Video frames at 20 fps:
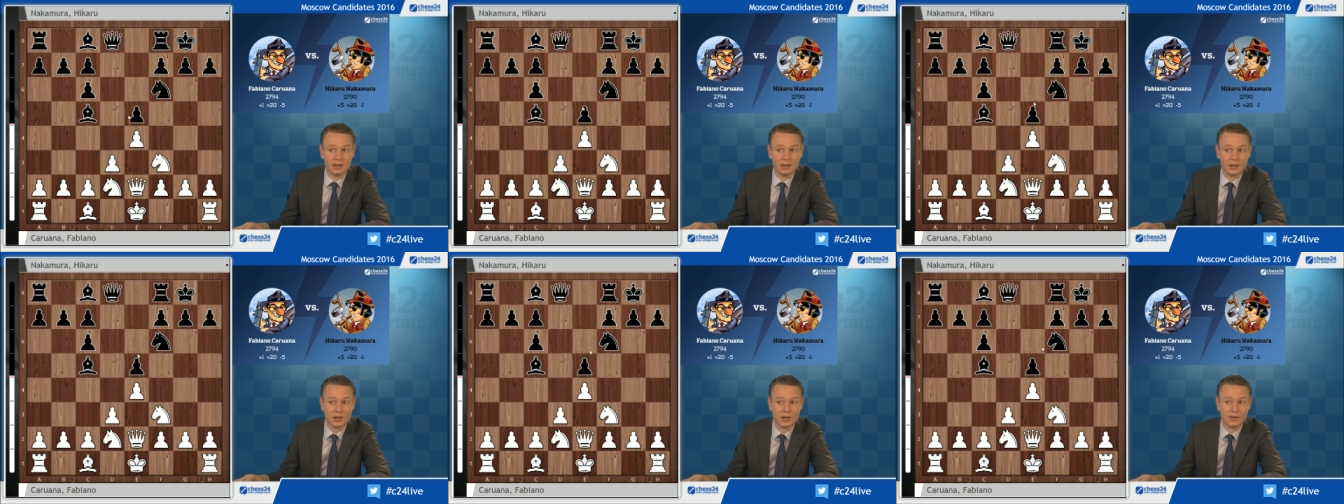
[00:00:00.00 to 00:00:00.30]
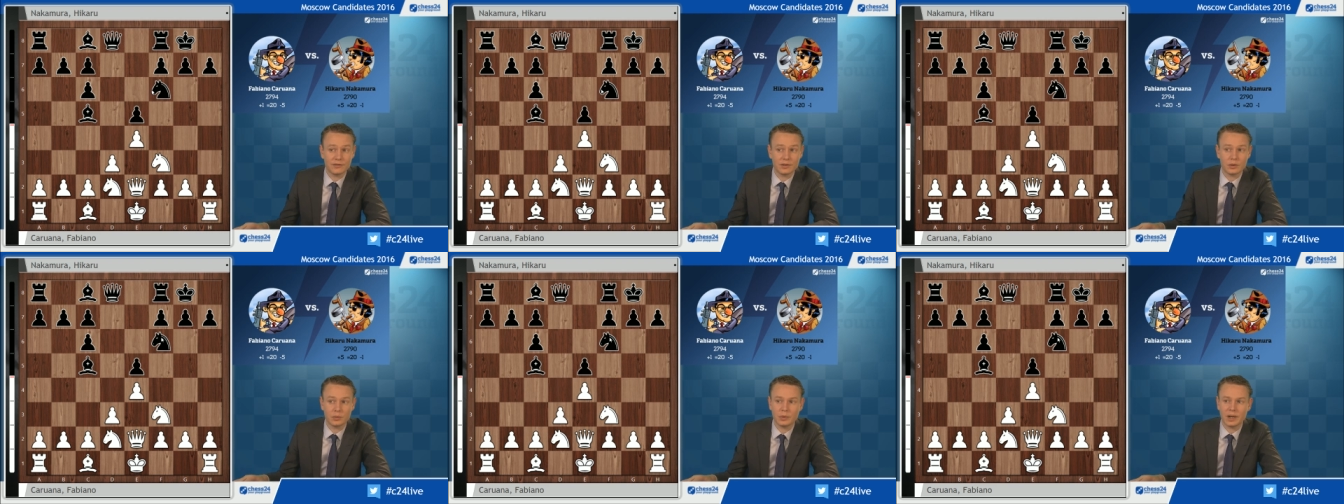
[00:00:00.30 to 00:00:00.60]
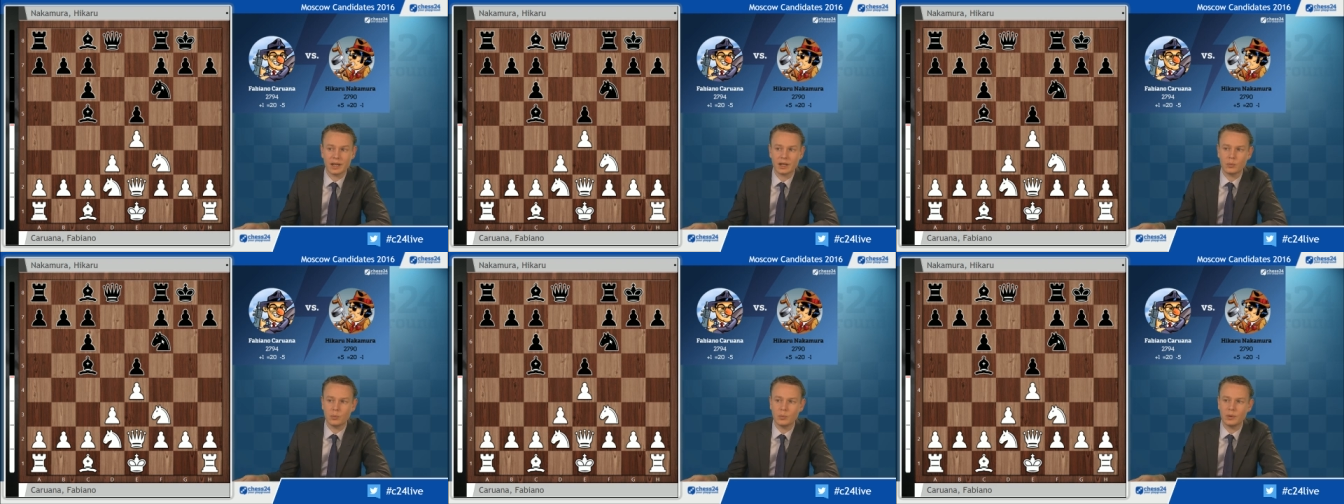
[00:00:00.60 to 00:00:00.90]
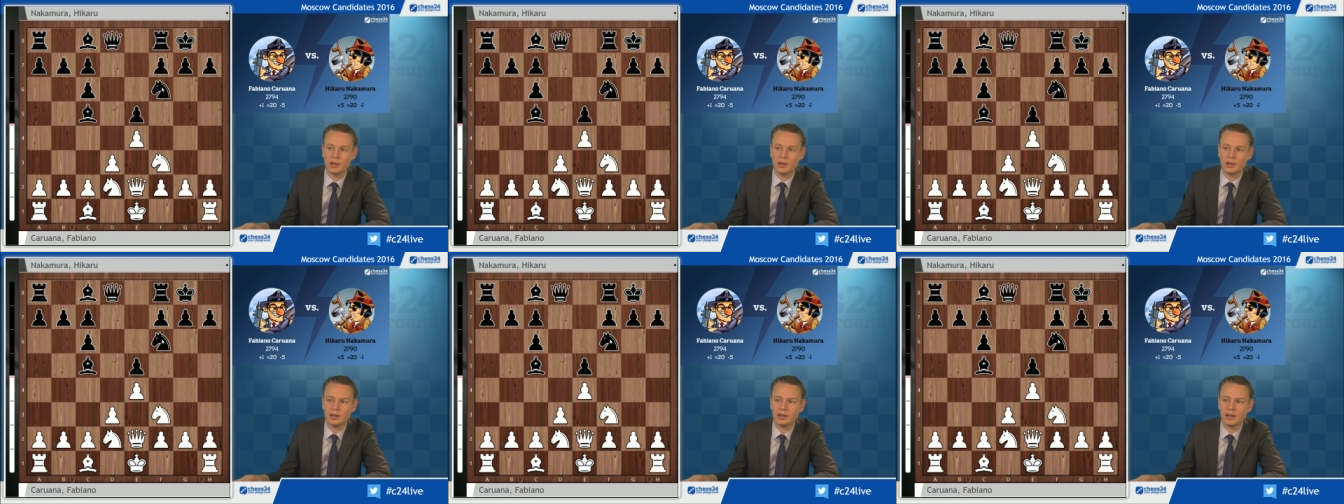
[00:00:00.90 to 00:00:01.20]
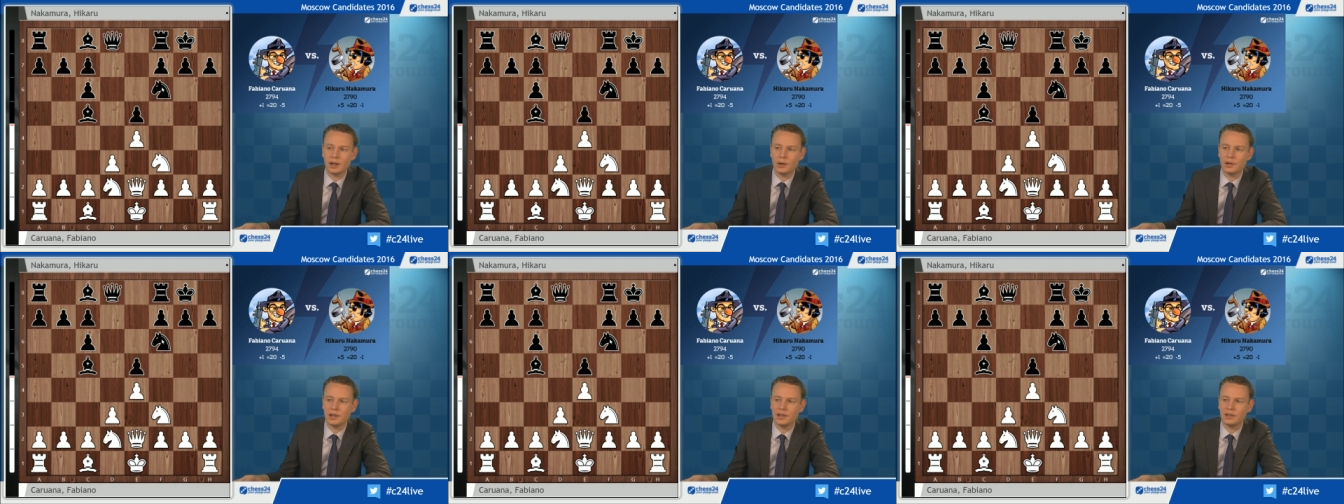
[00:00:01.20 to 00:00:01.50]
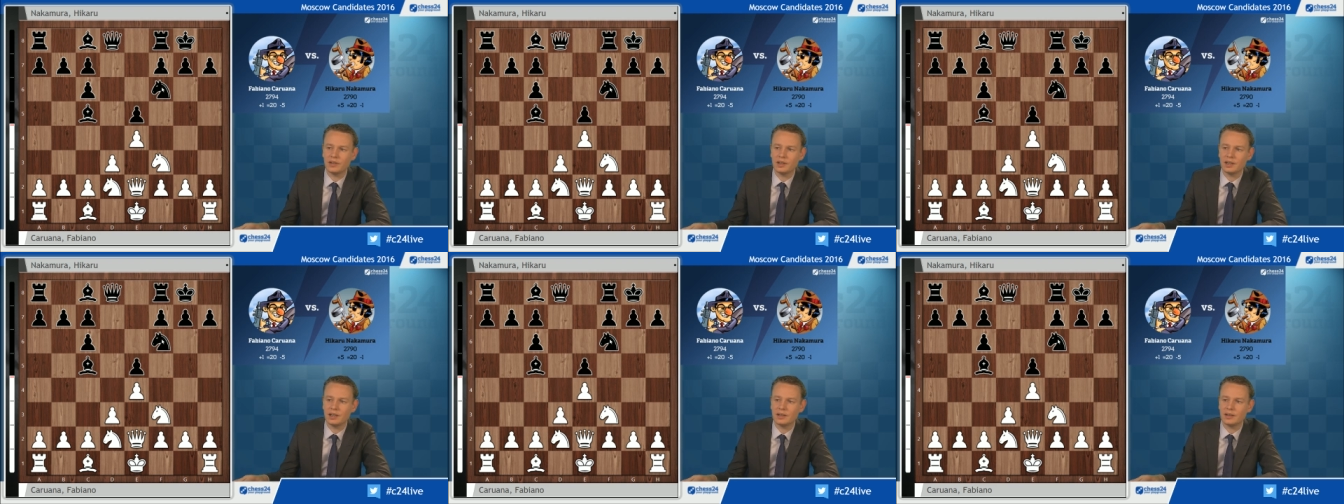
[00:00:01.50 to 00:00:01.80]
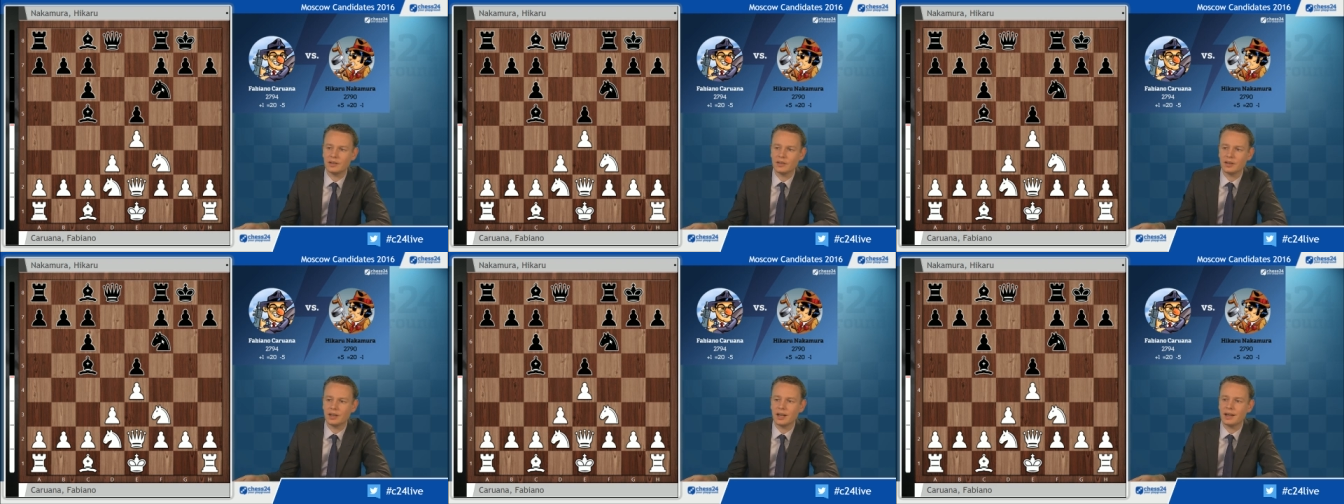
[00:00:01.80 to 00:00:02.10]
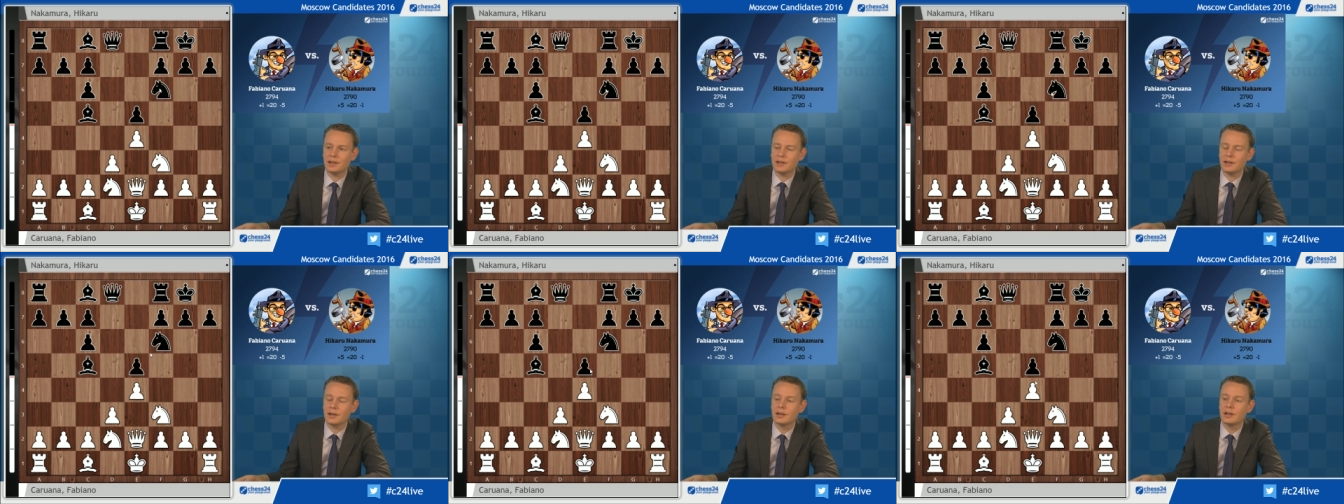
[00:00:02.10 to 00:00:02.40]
that you have to reckon with nowadays in this line.